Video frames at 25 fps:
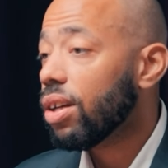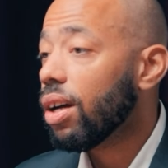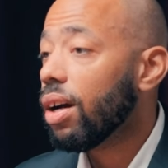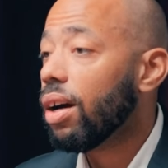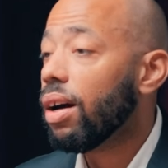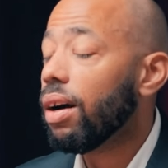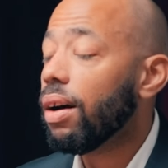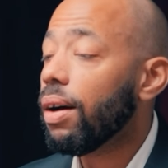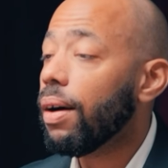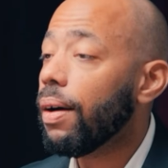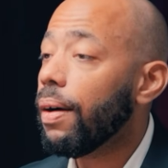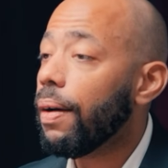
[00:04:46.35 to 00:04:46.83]

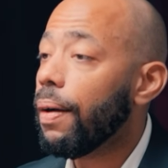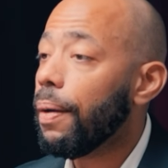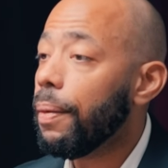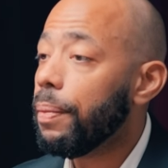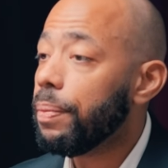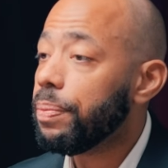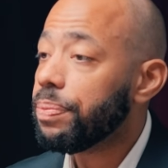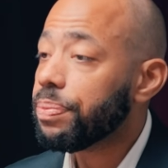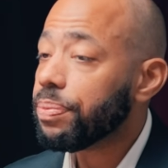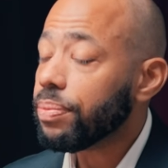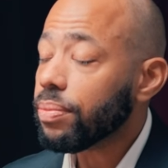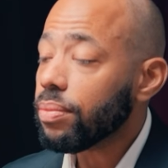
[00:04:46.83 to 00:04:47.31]

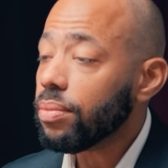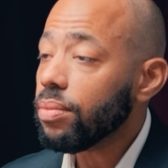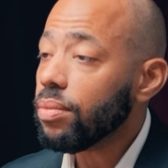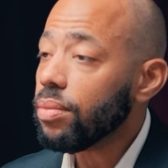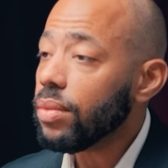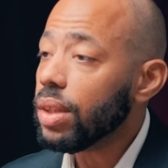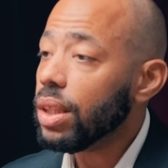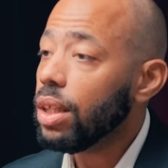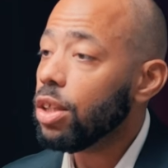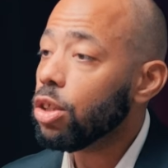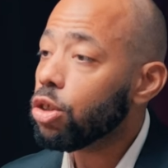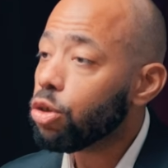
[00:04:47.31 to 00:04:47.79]
a
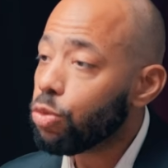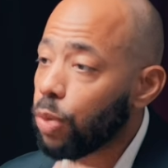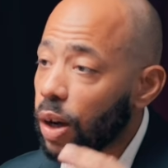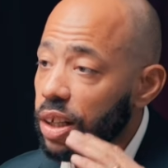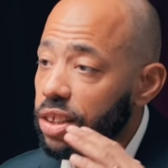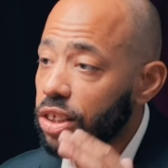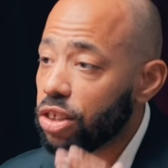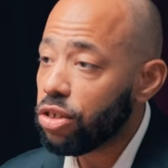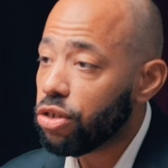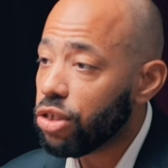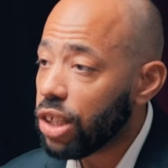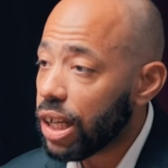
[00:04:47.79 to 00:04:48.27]

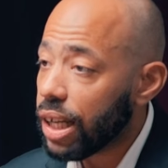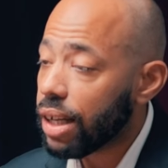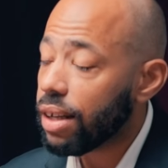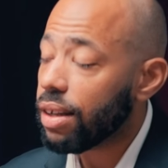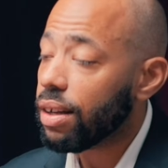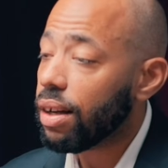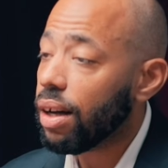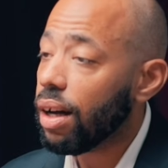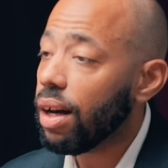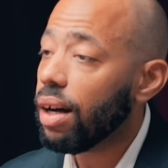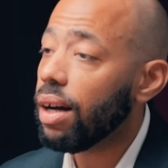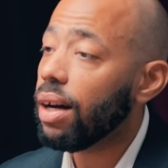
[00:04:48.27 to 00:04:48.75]

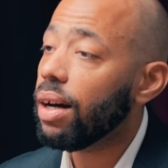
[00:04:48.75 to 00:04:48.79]
strategic